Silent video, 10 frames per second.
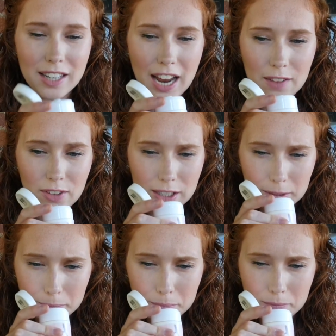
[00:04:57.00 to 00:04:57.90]
have
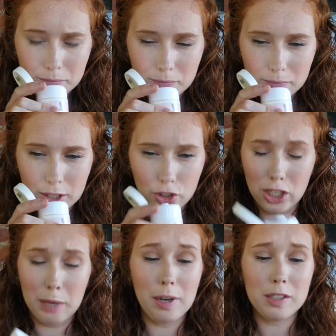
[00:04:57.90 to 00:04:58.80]
a a
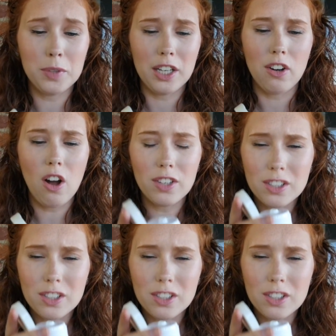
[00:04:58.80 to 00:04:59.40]
cherry blossom scent at all.